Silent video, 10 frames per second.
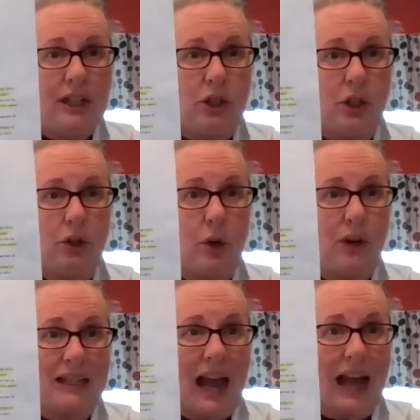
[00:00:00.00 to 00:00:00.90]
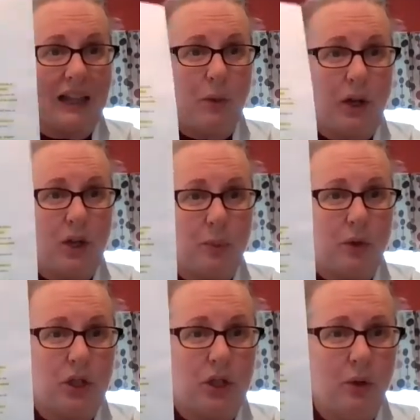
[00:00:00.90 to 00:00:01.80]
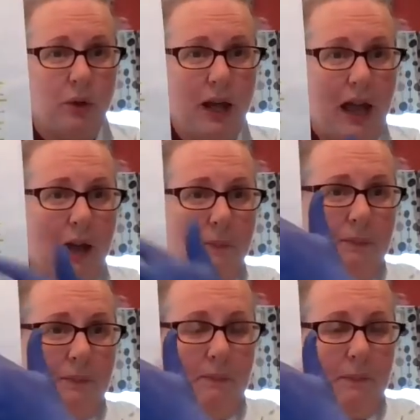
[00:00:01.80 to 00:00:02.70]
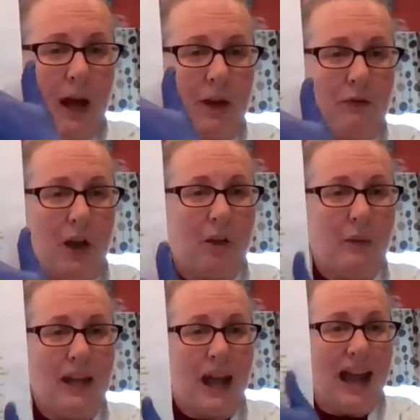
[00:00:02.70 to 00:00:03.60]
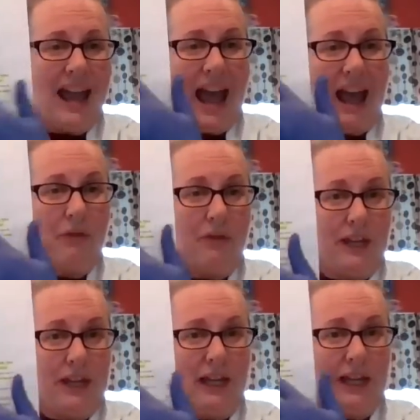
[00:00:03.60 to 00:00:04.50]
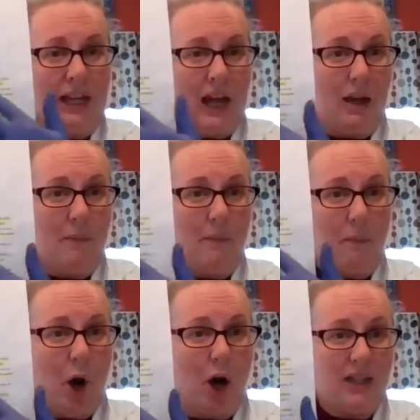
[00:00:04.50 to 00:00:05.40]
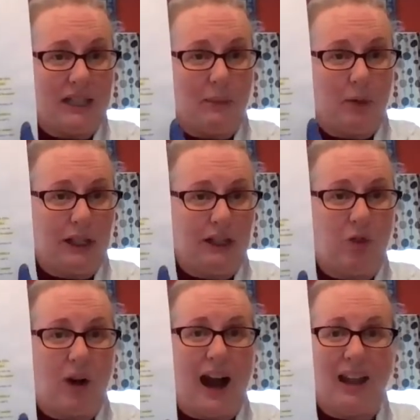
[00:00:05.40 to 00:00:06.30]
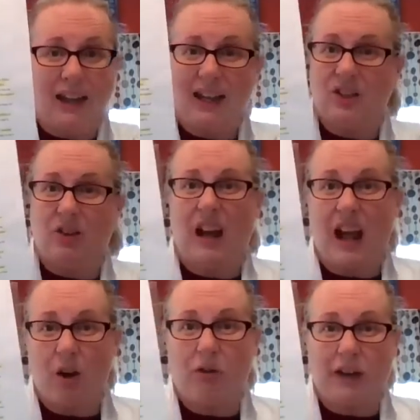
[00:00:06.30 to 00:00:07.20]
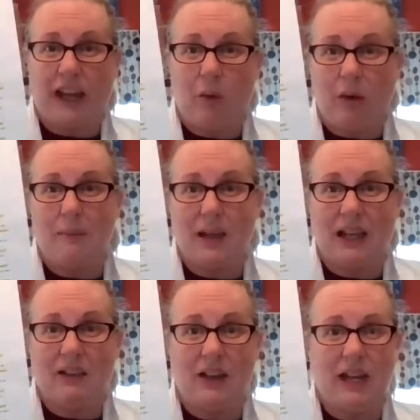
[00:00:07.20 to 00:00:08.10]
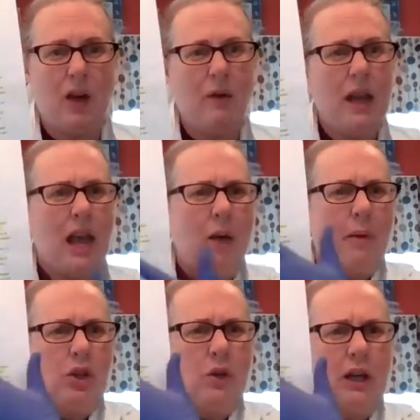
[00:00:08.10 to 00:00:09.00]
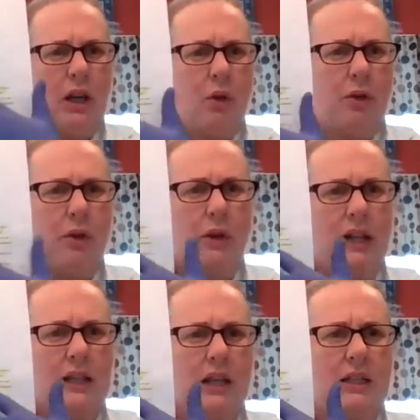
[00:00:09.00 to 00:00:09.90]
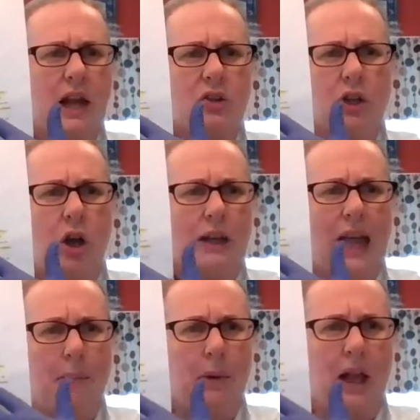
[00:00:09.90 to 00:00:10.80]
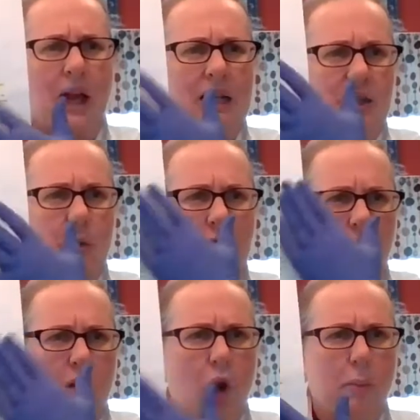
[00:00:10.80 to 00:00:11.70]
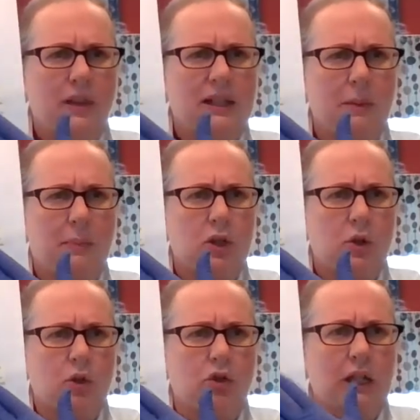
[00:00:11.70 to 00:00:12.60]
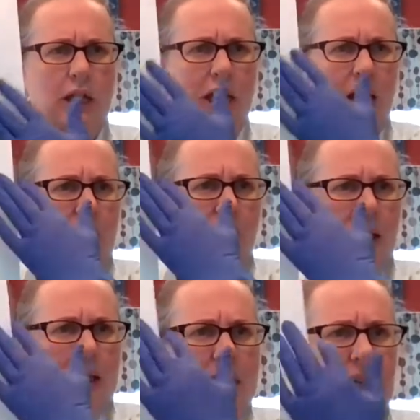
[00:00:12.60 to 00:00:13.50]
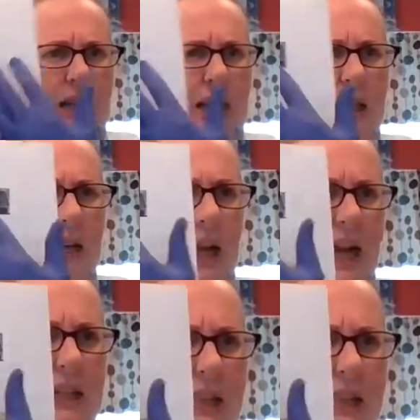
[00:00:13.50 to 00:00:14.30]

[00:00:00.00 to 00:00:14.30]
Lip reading: so you'll know exactly what you're supposed to do, how to follow it. I have the parts that I'm looking for highlighted so that I don't forget when I'm making the video, but you can go through and it's actually all capitalized, so when you open this up in Schoology, you can see that it has